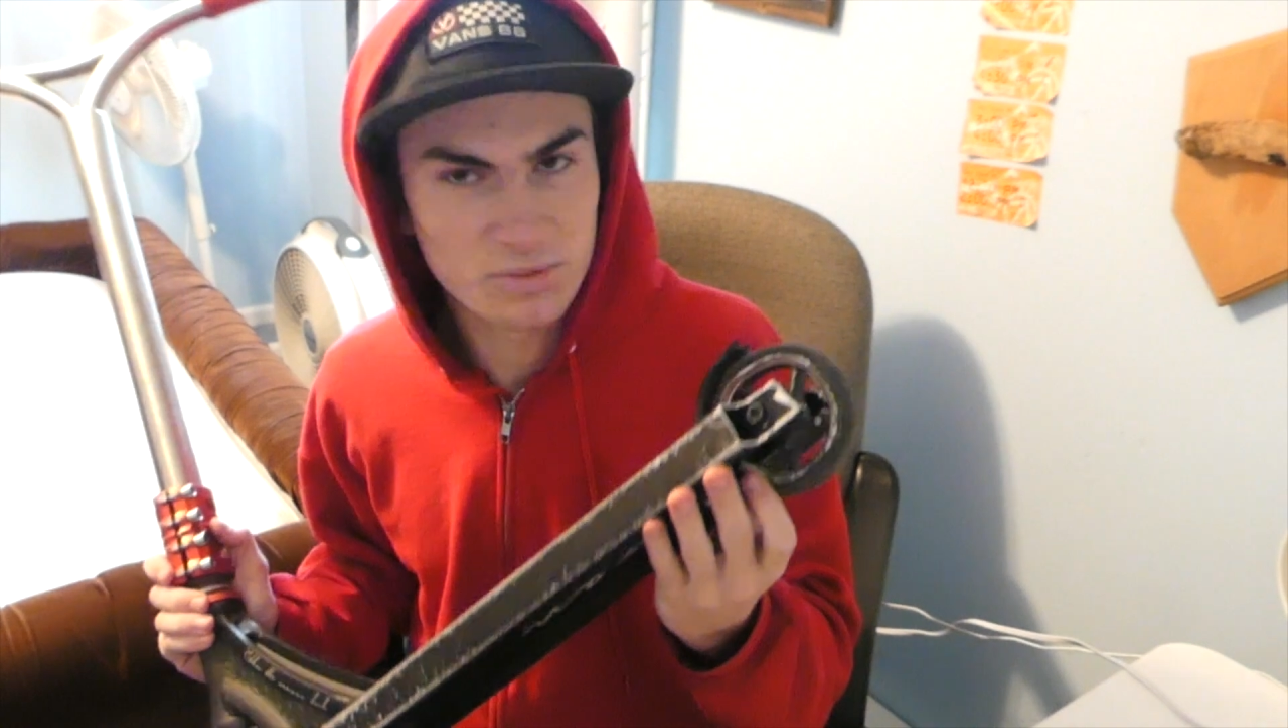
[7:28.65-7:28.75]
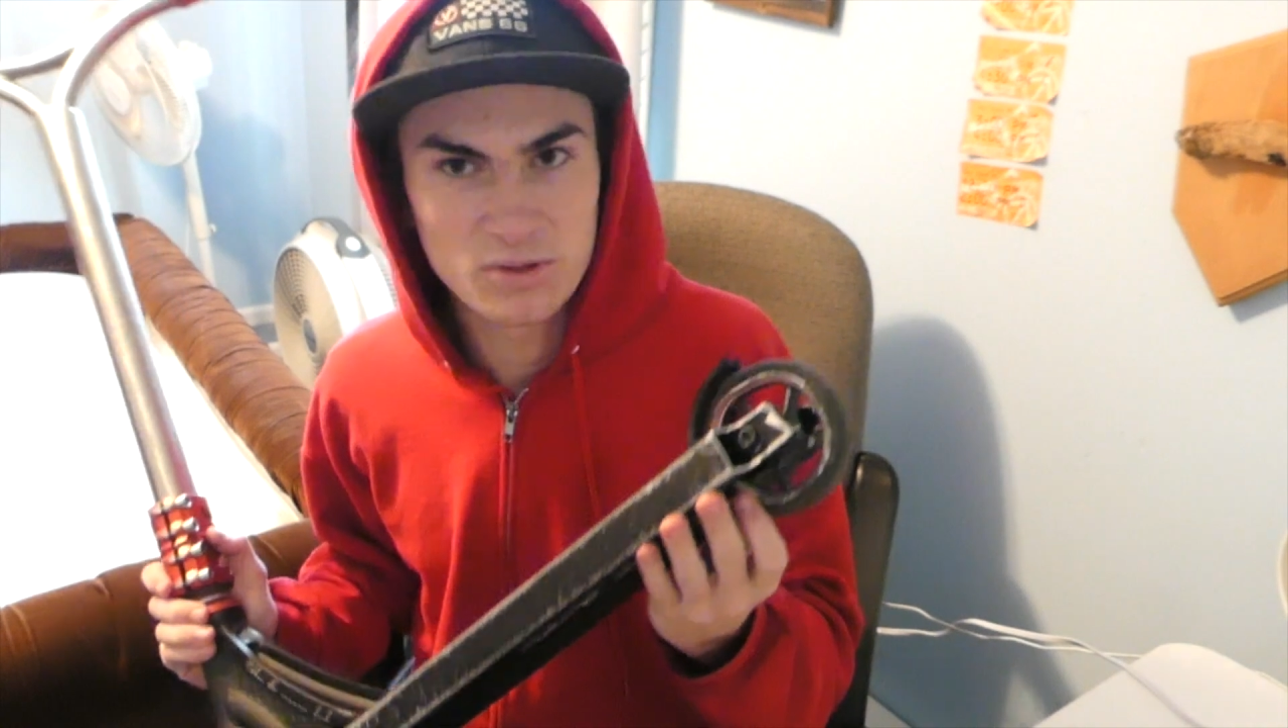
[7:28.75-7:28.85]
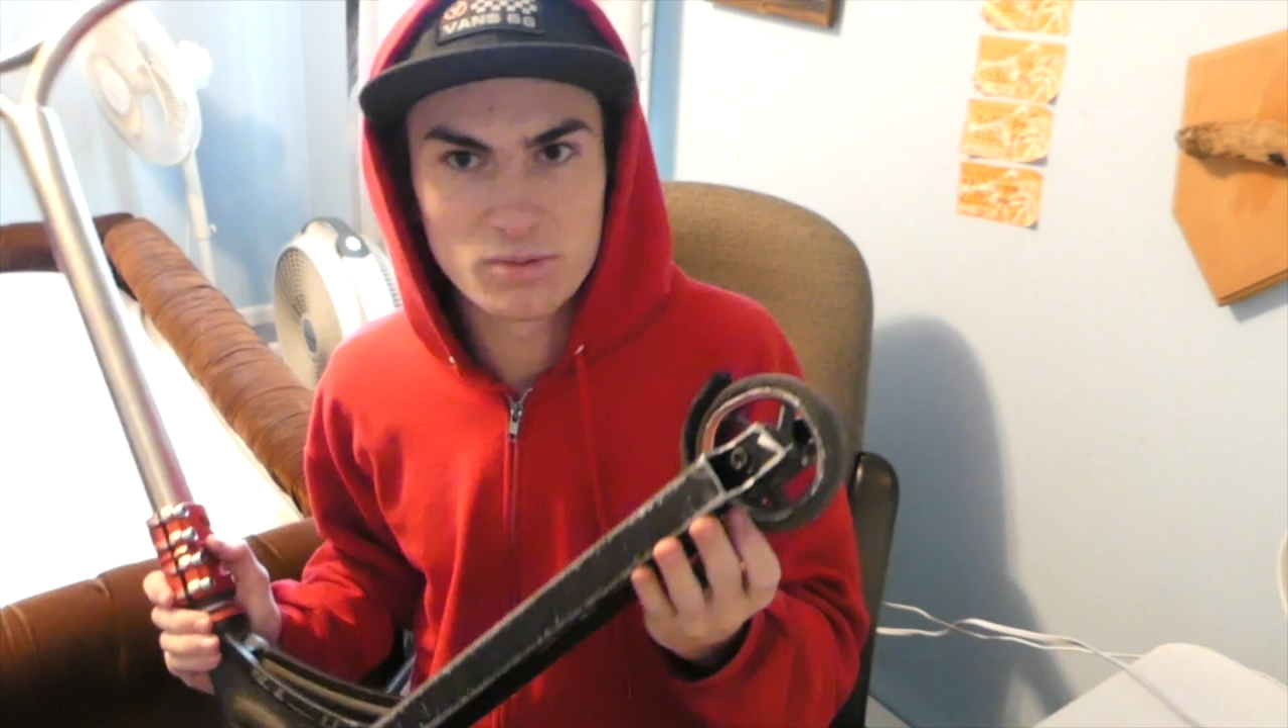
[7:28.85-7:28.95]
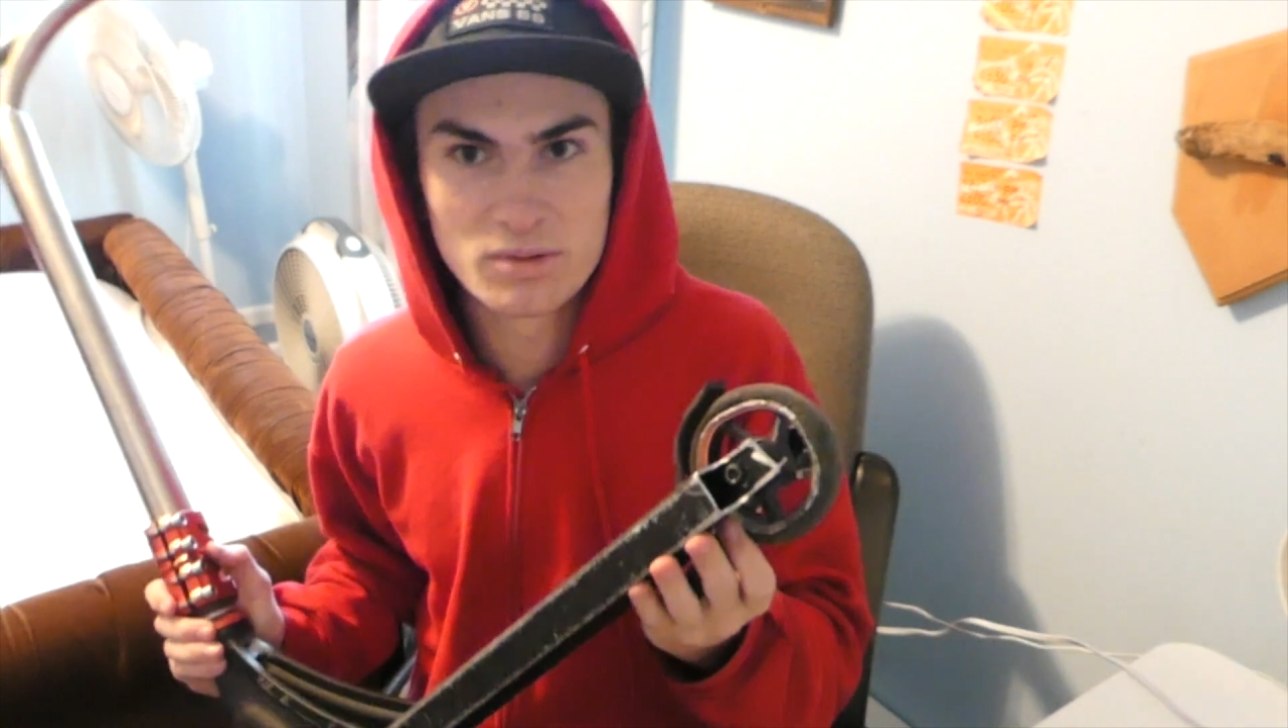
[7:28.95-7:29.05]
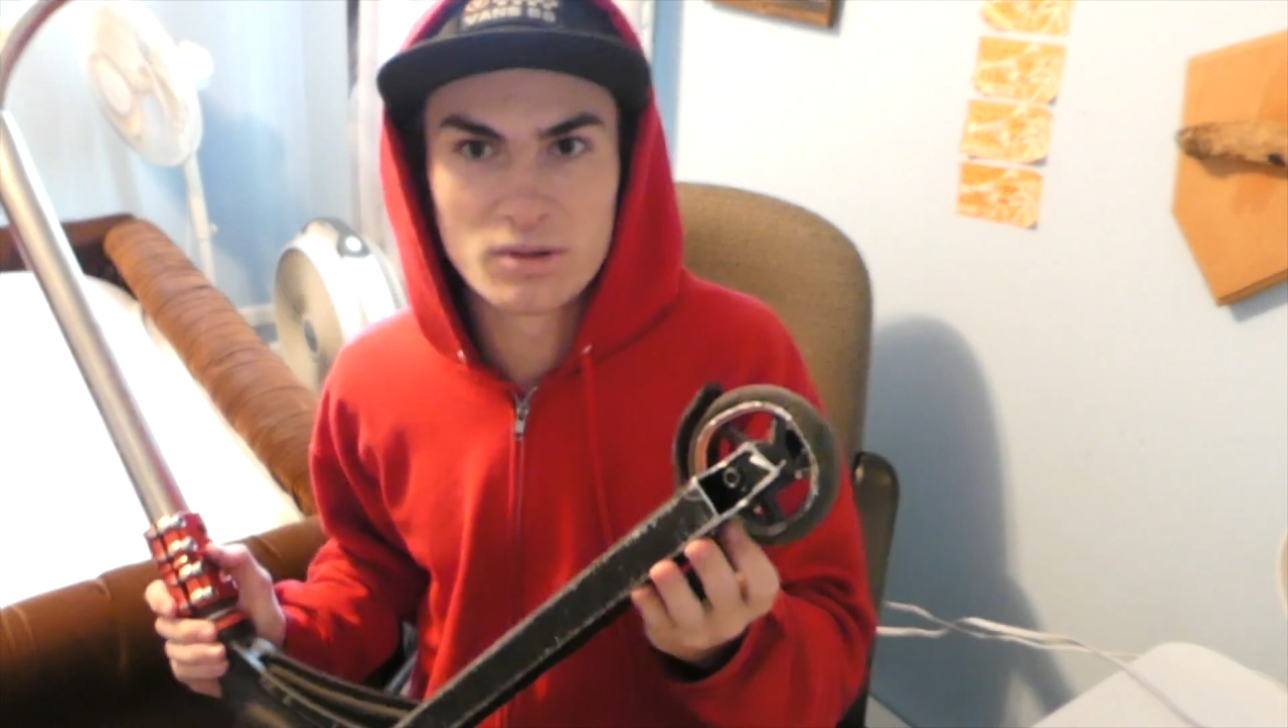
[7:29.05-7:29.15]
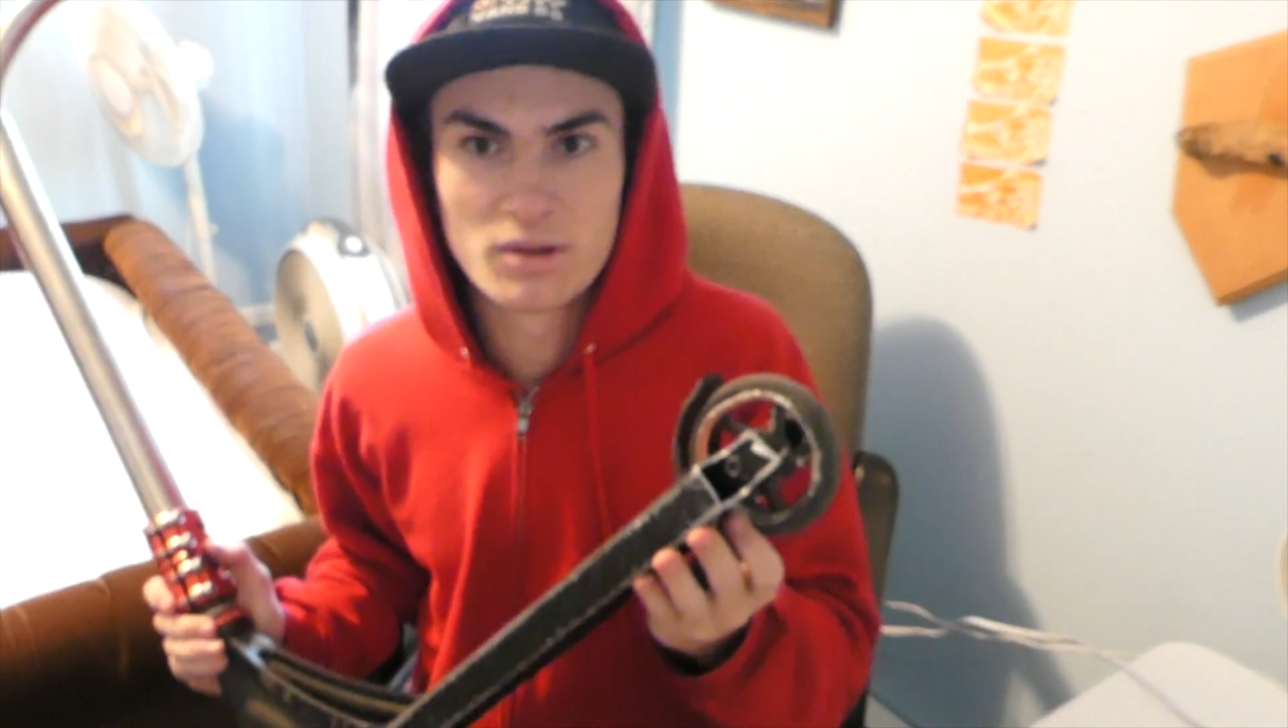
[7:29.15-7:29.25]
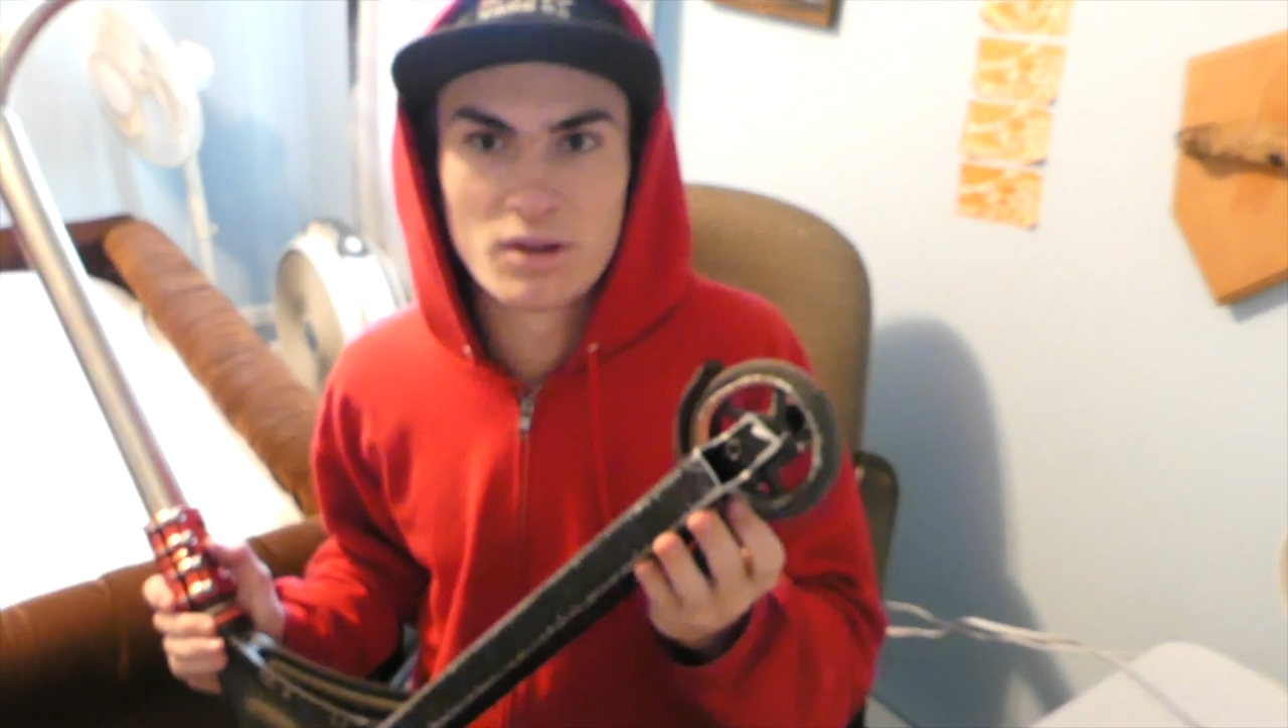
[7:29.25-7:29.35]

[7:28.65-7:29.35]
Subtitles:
soon,